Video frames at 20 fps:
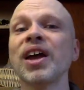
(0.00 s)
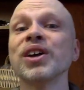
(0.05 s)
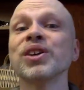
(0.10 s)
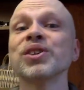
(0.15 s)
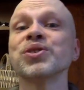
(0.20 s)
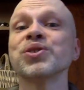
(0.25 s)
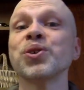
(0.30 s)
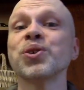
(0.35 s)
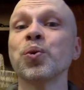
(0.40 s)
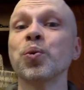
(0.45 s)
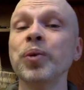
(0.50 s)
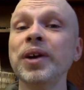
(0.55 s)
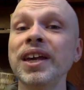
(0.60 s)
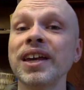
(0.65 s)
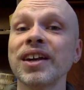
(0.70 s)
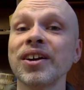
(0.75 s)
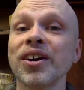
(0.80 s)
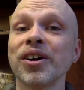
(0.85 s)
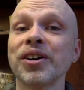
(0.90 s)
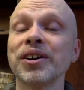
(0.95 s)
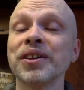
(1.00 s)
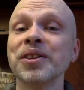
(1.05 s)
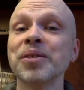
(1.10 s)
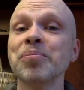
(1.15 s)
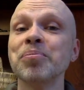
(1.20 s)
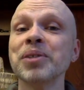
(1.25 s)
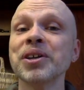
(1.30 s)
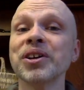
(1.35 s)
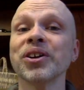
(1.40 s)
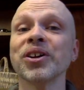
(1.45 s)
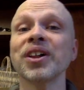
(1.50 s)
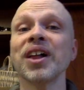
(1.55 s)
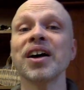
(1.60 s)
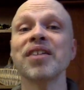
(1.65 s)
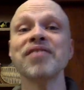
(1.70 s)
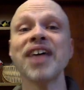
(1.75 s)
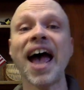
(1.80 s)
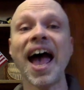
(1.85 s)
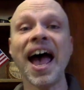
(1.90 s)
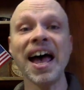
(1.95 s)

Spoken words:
So we are in the middle of